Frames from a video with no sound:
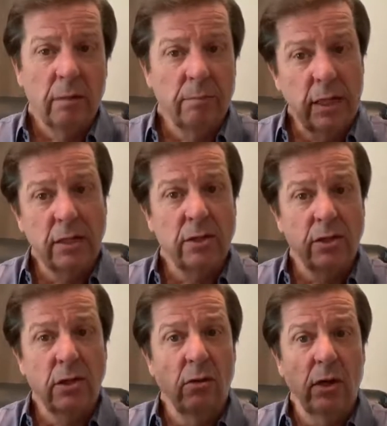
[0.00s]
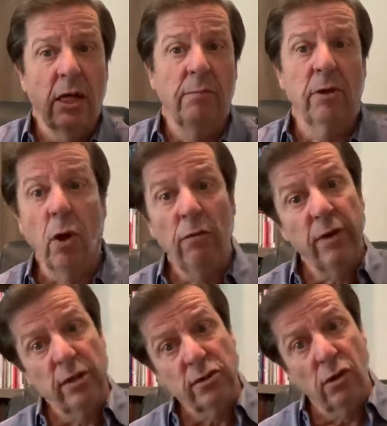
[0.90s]
attendance is going up.
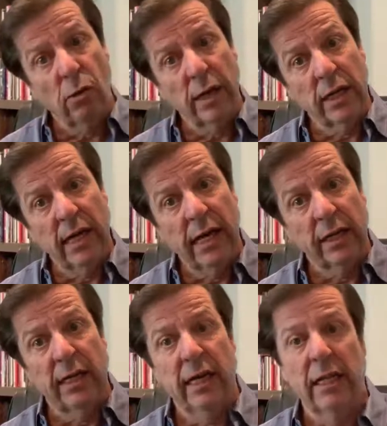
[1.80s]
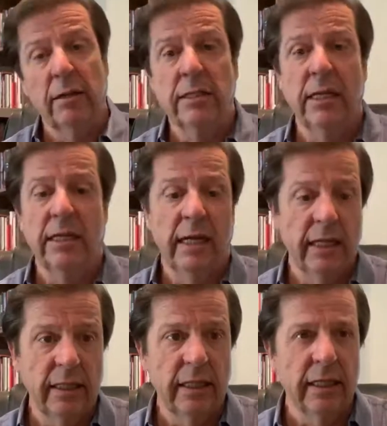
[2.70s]
COVID's going down. Again, they said they
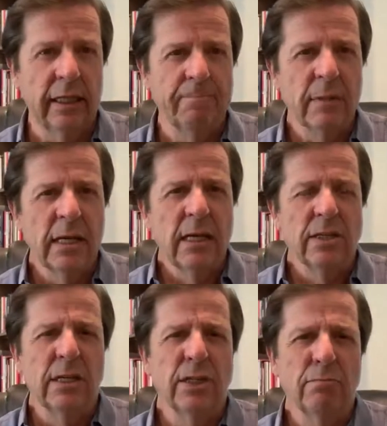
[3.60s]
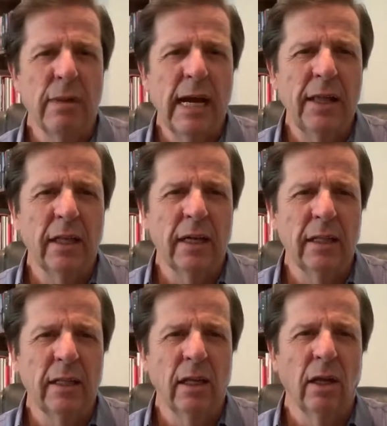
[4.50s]
had the uh, since May the,
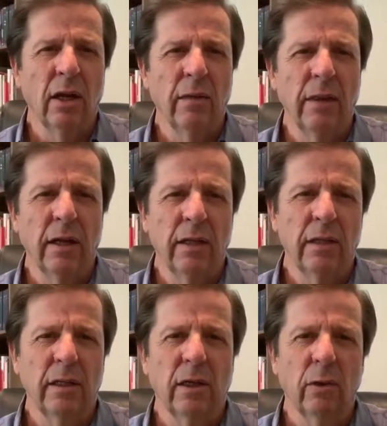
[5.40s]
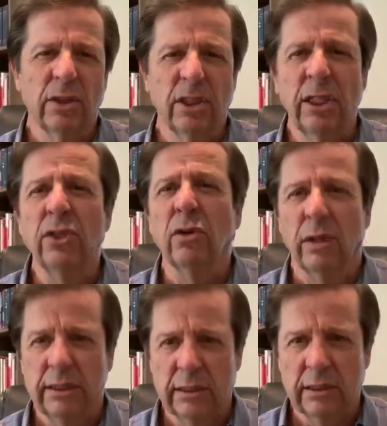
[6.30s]
the, the the lowest
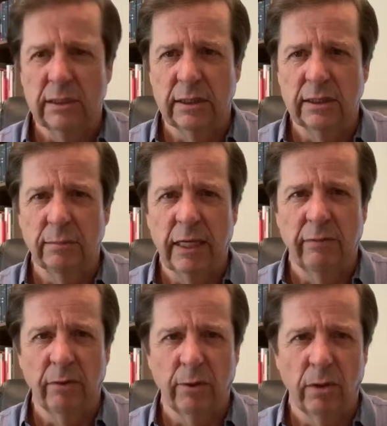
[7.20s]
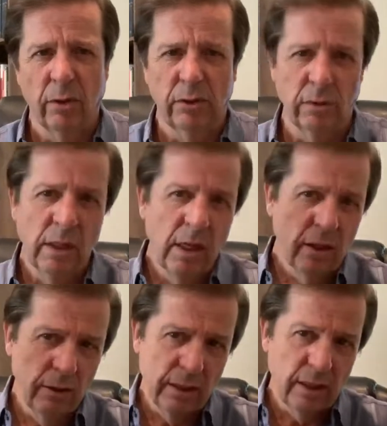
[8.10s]
increases since May every record. So
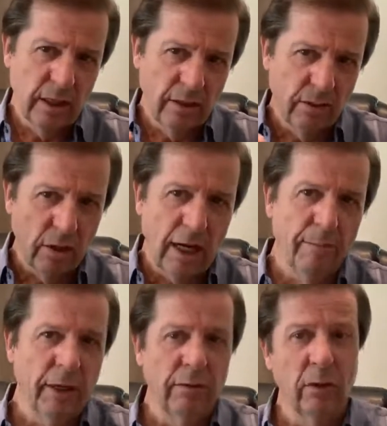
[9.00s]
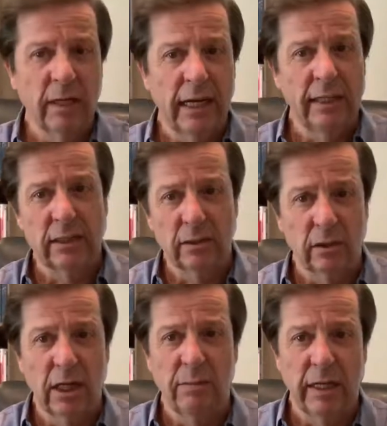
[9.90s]
there is a, a drop, and even though cases are
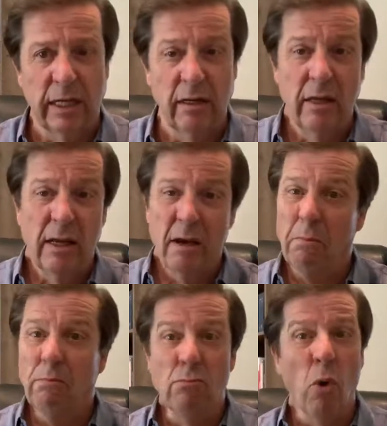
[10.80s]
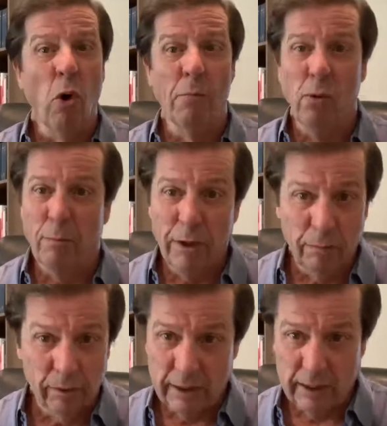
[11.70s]
coming in, more and more
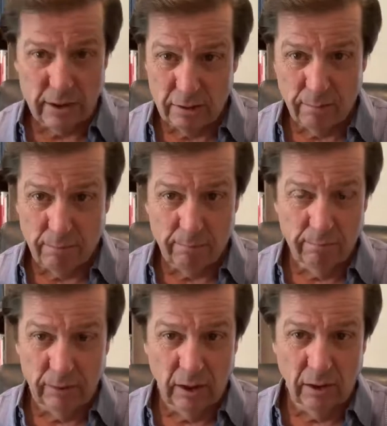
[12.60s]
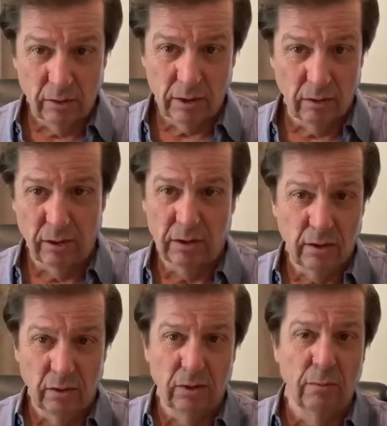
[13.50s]
people are testing you know, so
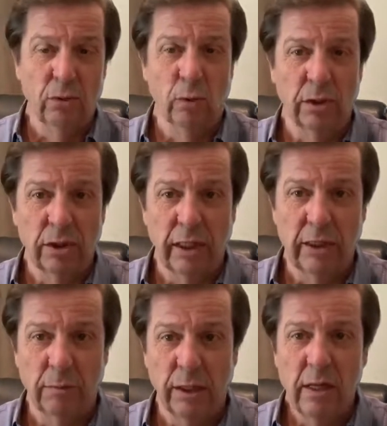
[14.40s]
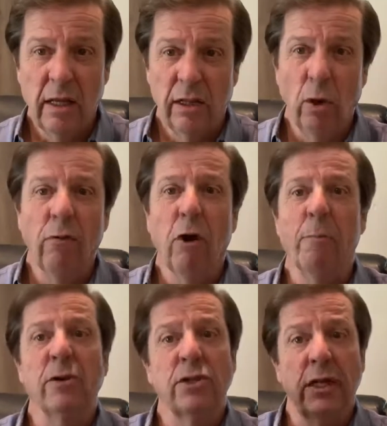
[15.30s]
those numbers will change. But the overall
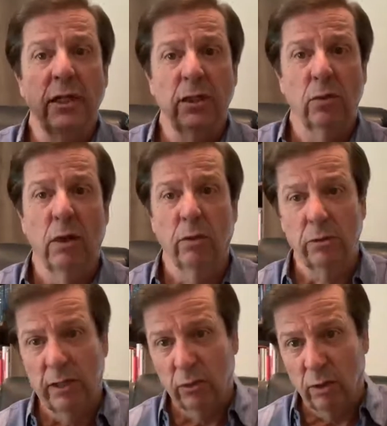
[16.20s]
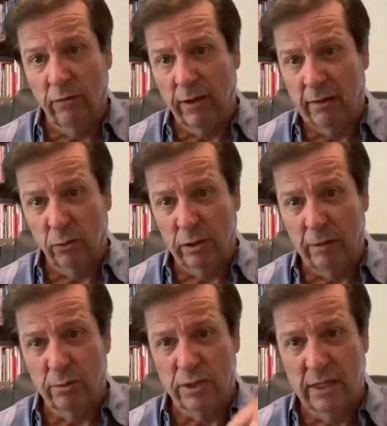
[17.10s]
percentages where it was around 25,
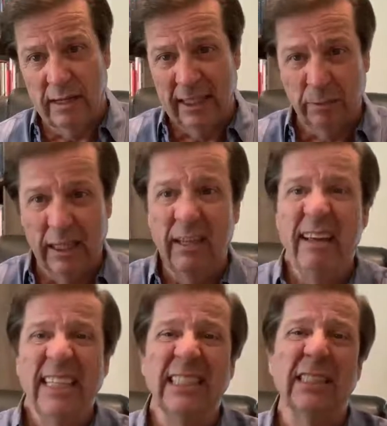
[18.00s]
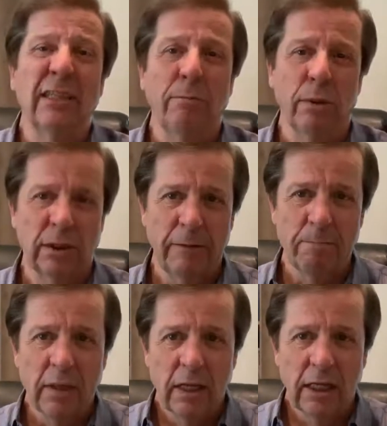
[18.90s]
28%, now it's about 16%
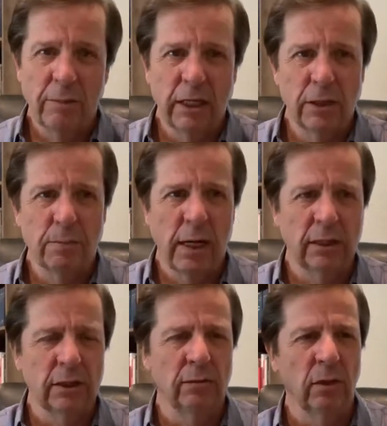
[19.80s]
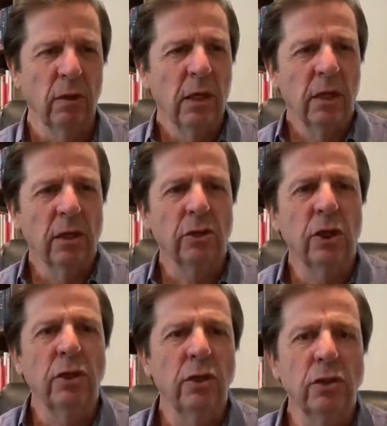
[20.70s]
coming in as positive. So there's
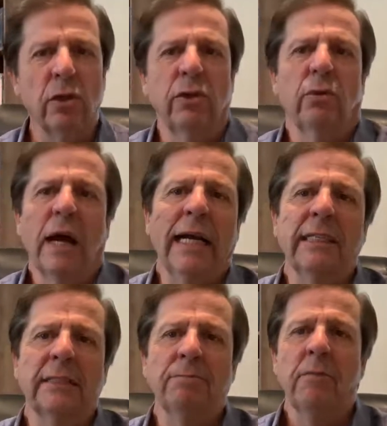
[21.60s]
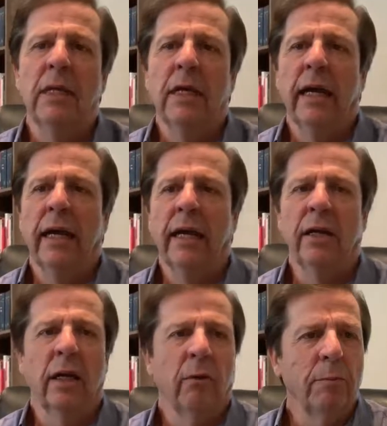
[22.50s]
good news on the horizon,
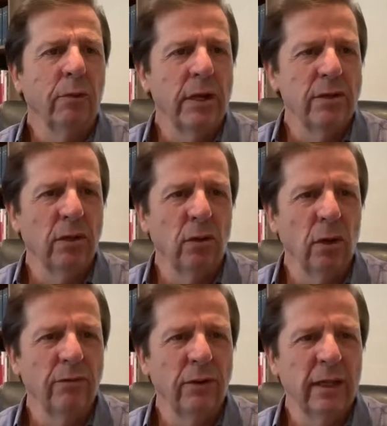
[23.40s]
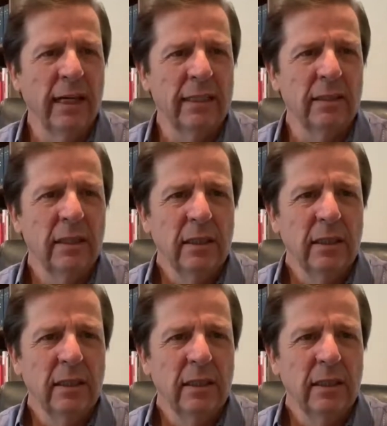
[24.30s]
and uh, we praise the Lord for that.